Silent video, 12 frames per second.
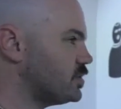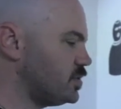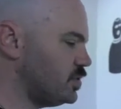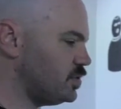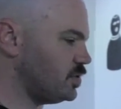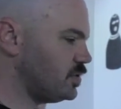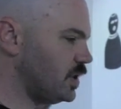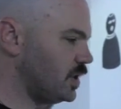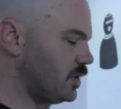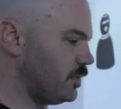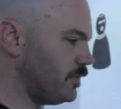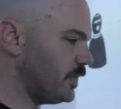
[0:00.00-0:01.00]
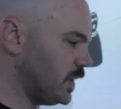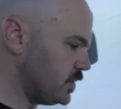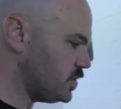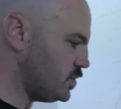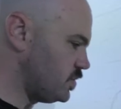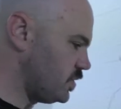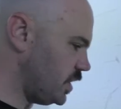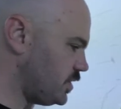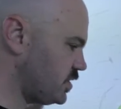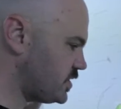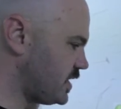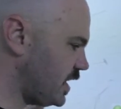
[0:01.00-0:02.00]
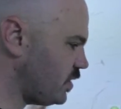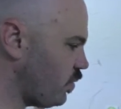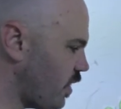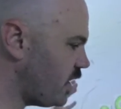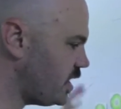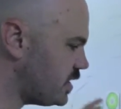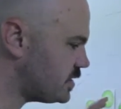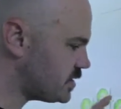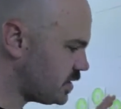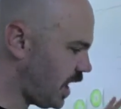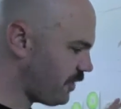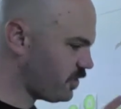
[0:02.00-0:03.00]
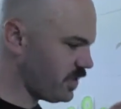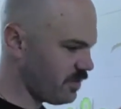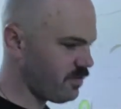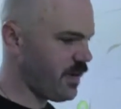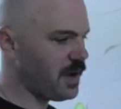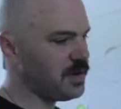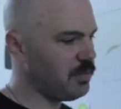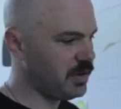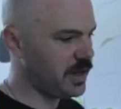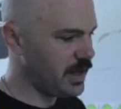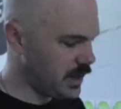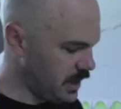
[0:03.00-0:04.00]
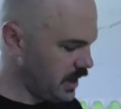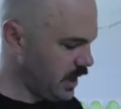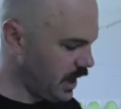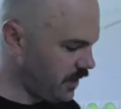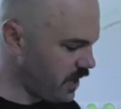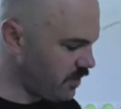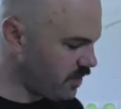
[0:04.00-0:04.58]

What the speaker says: to understand where it is after they've found a planet, and they